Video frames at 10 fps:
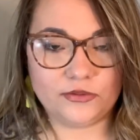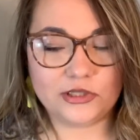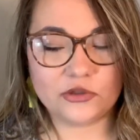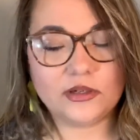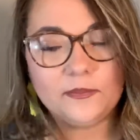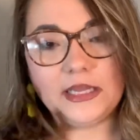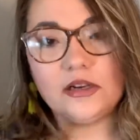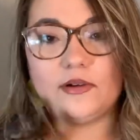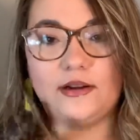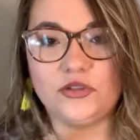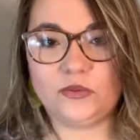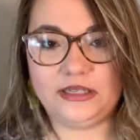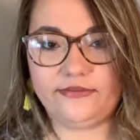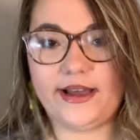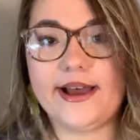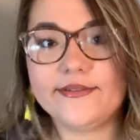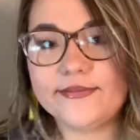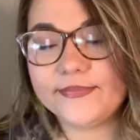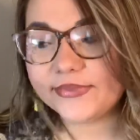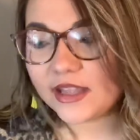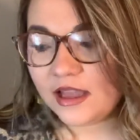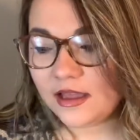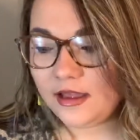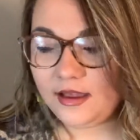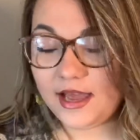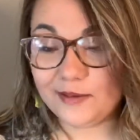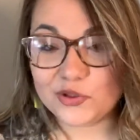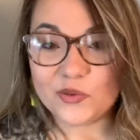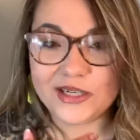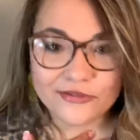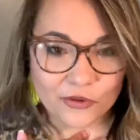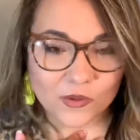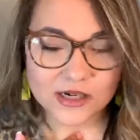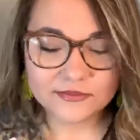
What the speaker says: which would be around 25. I'm 24.